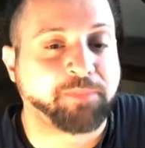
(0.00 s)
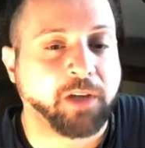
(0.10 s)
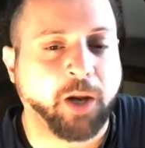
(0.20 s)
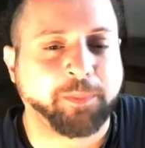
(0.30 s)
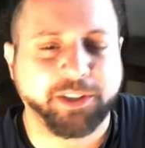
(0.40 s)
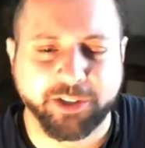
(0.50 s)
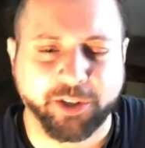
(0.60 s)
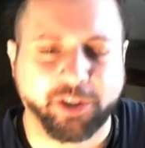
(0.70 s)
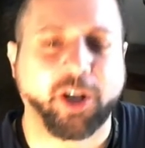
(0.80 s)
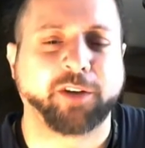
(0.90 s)
You can
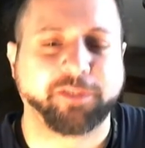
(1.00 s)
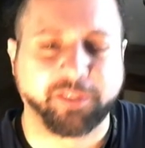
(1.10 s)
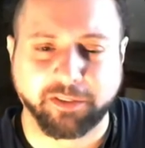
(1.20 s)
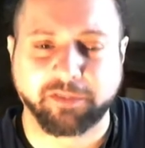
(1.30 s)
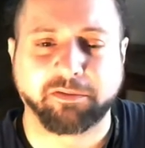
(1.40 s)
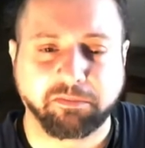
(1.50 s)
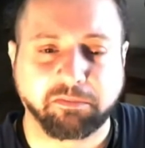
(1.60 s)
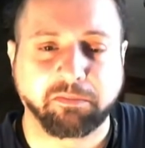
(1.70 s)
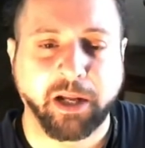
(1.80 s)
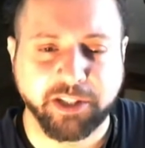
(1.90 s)
turn it off
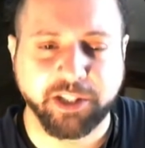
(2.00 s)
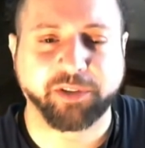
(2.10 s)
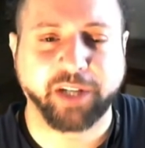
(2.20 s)
and still